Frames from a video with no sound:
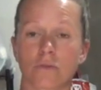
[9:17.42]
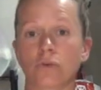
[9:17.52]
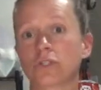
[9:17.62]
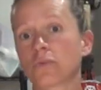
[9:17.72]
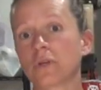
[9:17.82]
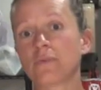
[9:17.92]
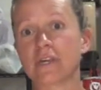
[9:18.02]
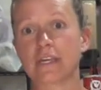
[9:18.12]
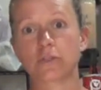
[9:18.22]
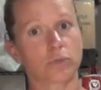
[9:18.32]
those 3
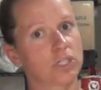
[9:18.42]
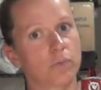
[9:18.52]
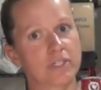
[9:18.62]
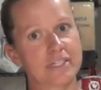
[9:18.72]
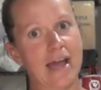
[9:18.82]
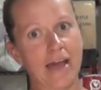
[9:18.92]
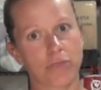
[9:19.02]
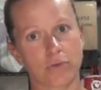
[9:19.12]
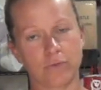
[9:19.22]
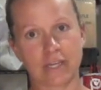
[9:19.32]
weeks, which it was
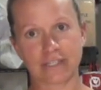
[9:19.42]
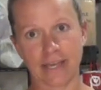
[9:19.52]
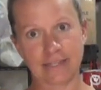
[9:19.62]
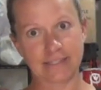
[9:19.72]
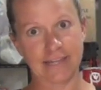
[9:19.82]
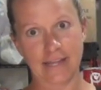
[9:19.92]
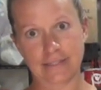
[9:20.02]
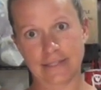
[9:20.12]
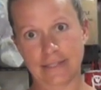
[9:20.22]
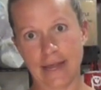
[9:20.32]
not 3 weeks, I
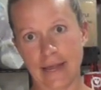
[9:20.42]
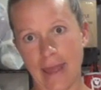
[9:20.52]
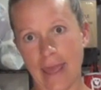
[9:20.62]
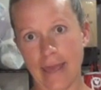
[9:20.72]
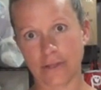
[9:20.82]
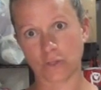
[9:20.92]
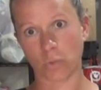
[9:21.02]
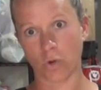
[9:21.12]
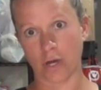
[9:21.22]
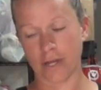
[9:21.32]
condensed
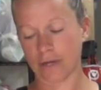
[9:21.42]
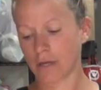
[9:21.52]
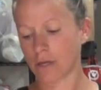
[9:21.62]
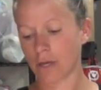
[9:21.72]
AX1